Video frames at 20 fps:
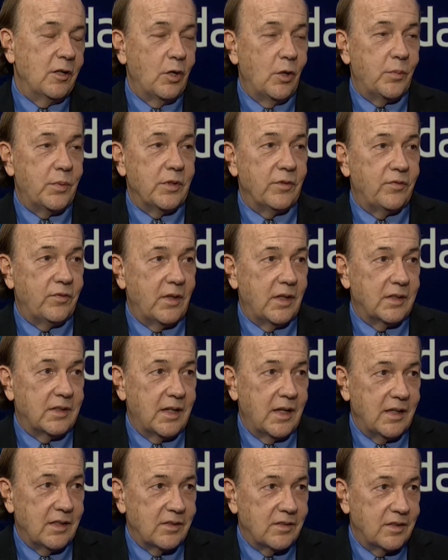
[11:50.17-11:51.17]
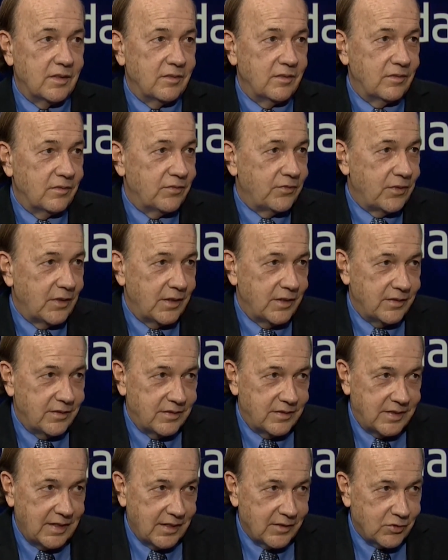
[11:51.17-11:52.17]
and open the floodgates and
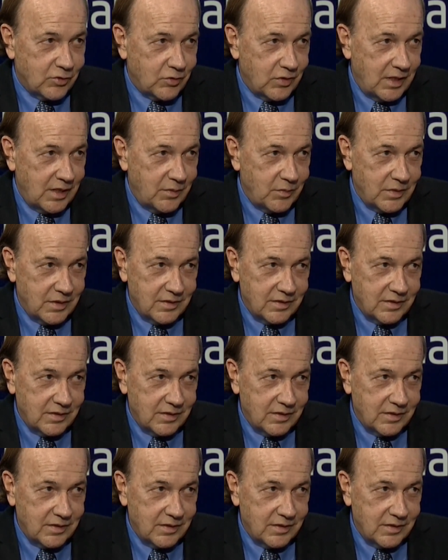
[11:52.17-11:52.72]
flood downstream